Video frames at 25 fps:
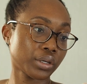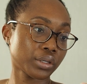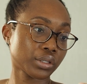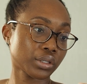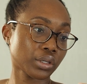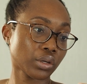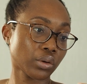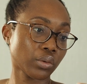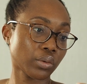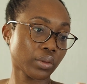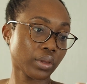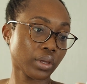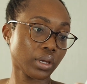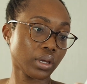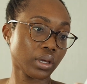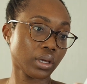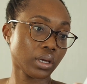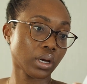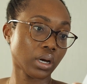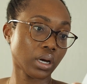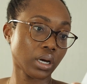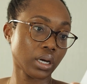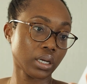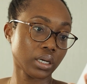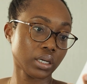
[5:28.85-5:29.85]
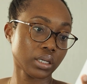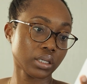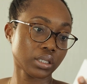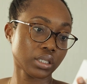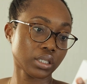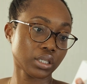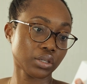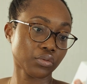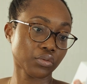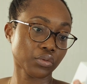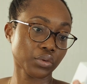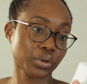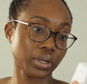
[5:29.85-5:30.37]
So the
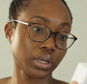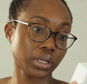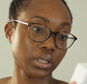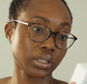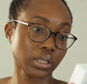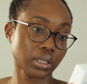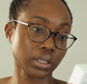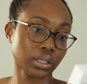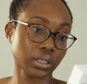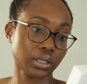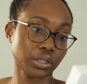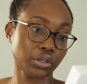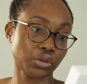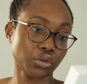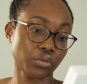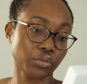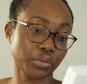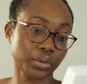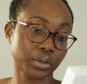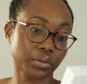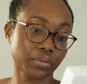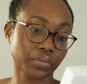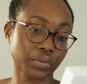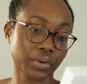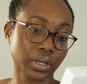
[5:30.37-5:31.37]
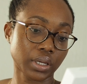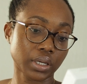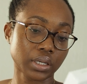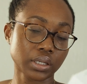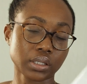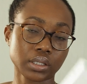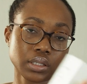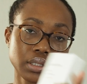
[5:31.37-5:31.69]
Innisfree Daily UV Defense.